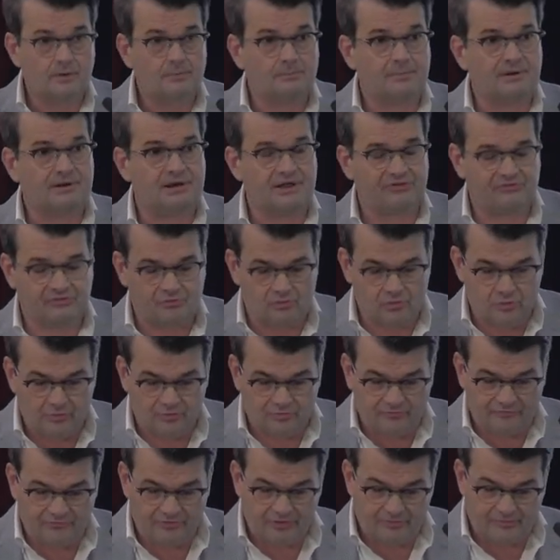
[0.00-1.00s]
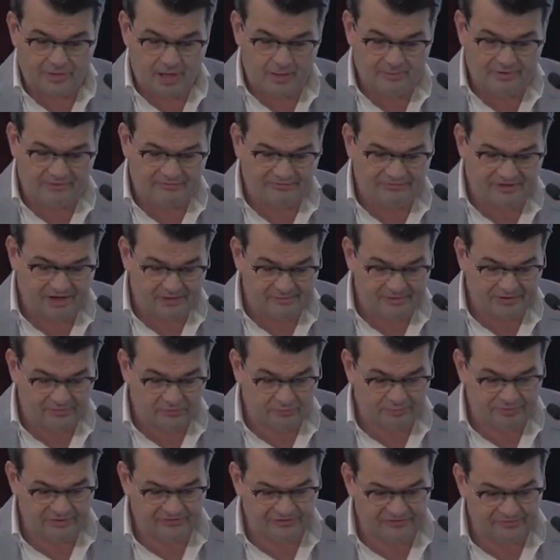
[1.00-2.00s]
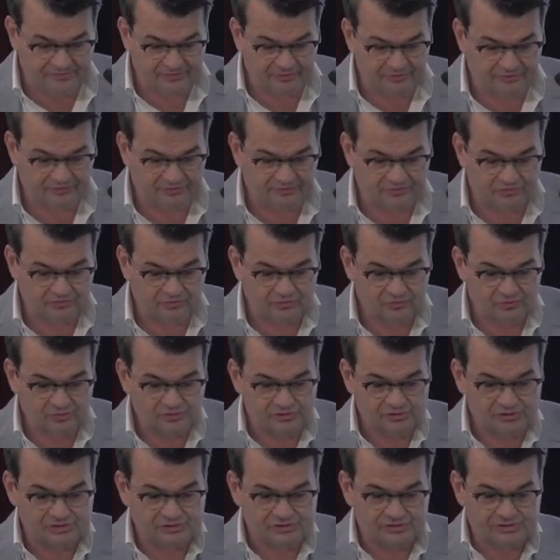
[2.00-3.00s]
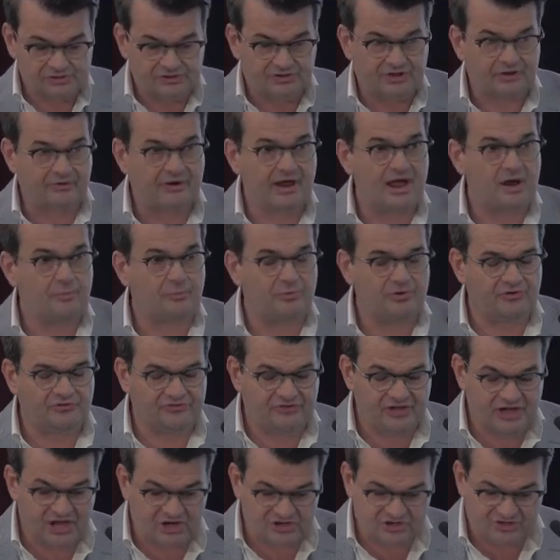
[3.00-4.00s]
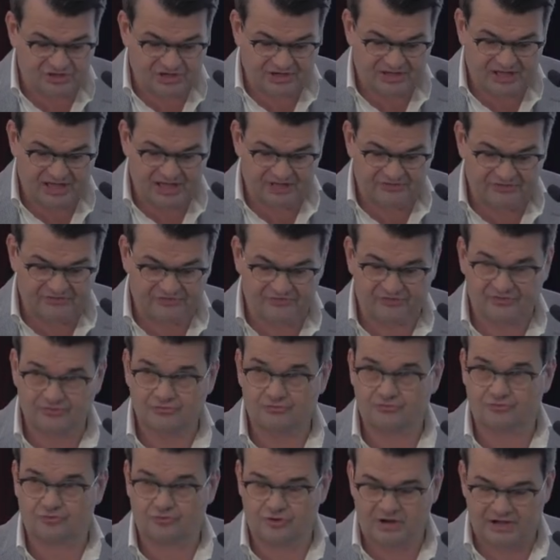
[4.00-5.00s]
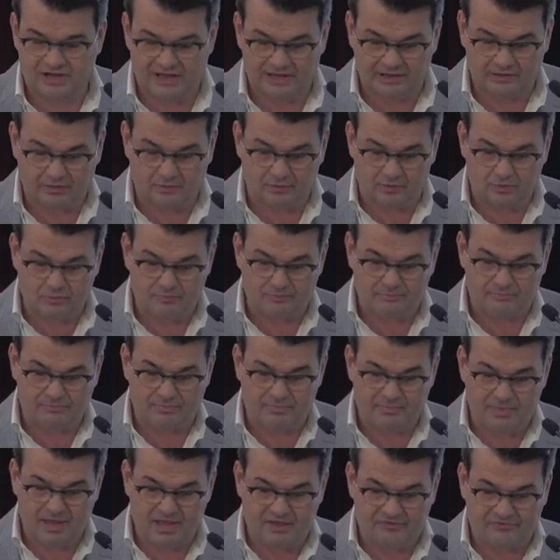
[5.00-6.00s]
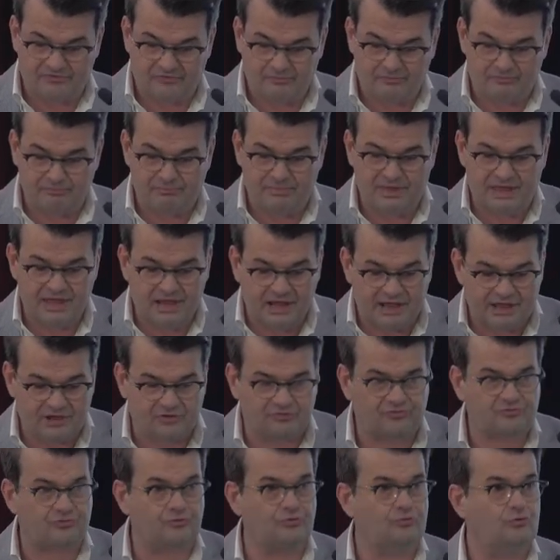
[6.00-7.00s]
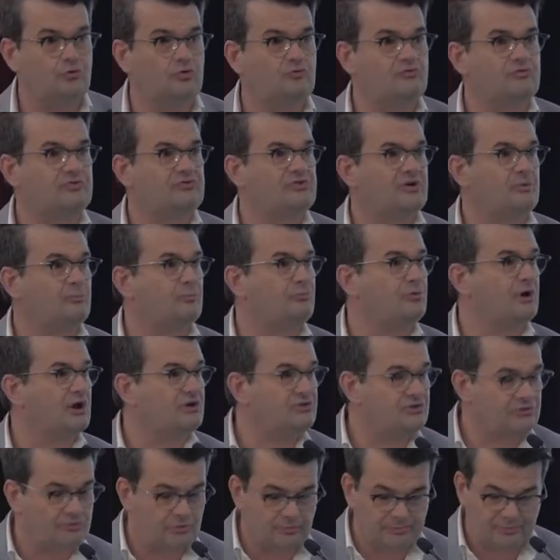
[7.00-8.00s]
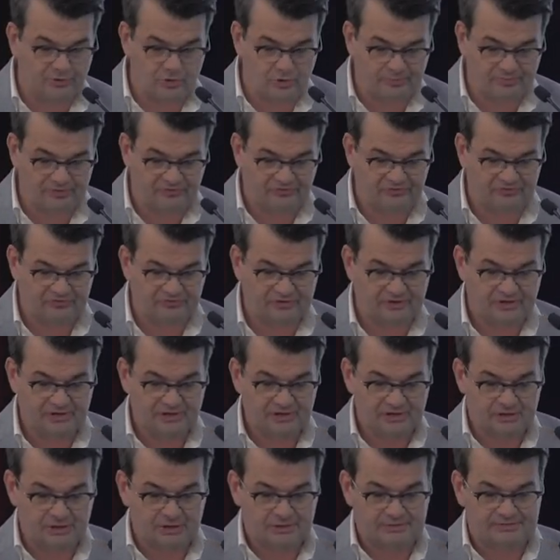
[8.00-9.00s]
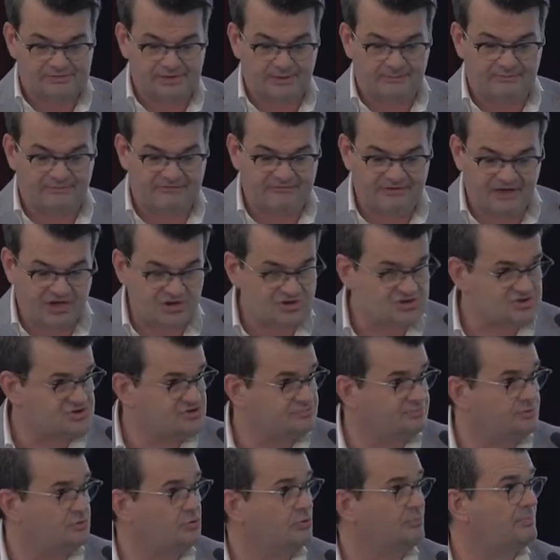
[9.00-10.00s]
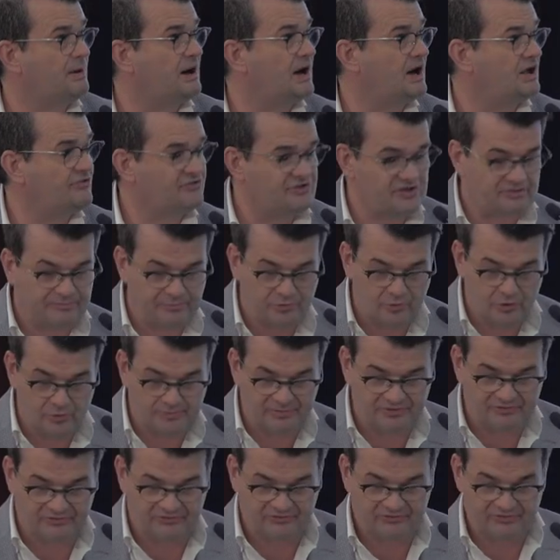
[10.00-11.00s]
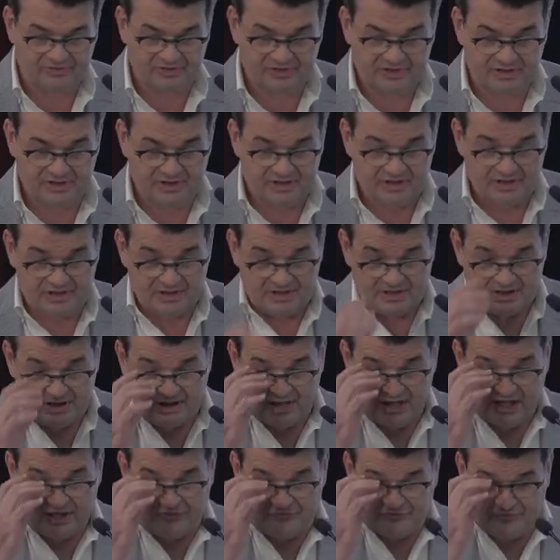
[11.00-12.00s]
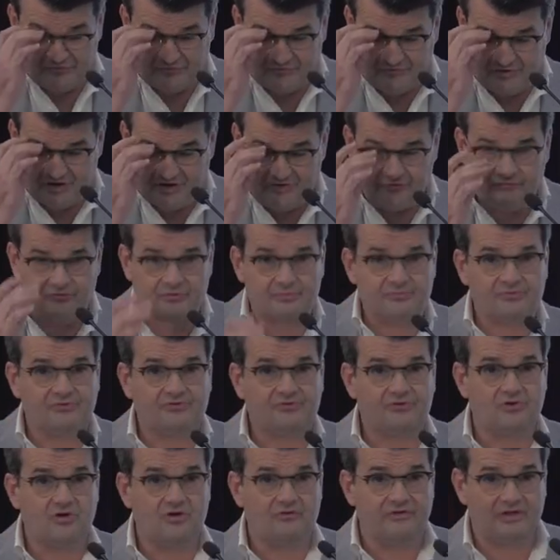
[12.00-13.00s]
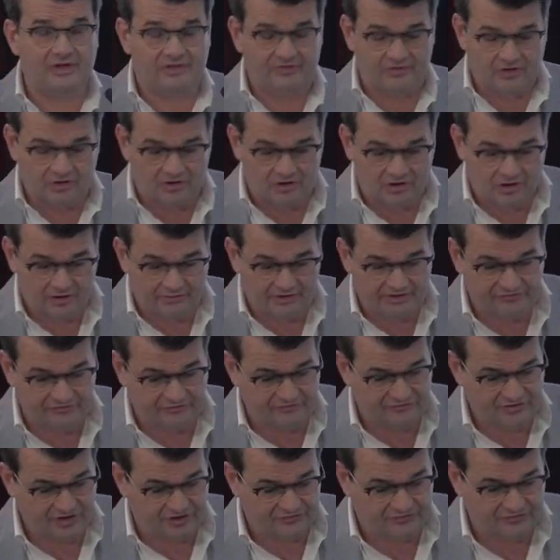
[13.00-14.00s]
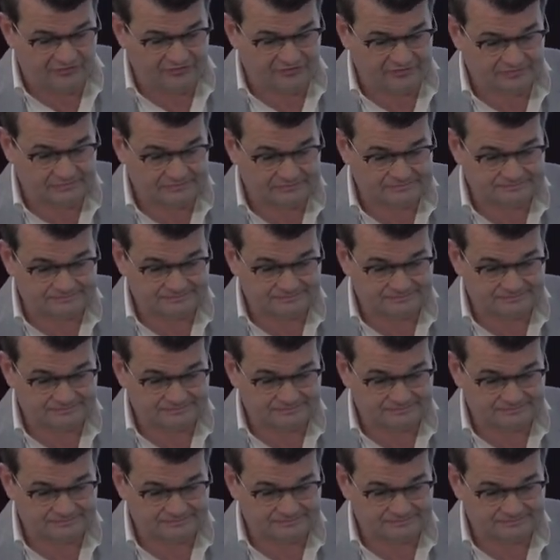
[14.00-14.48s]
but let's call them for the moment fundamental principles. They're our protection against treating law as merely a tool for some practical purpose, some fashionable passing purpose, as distinct from serving the higher ends of justice.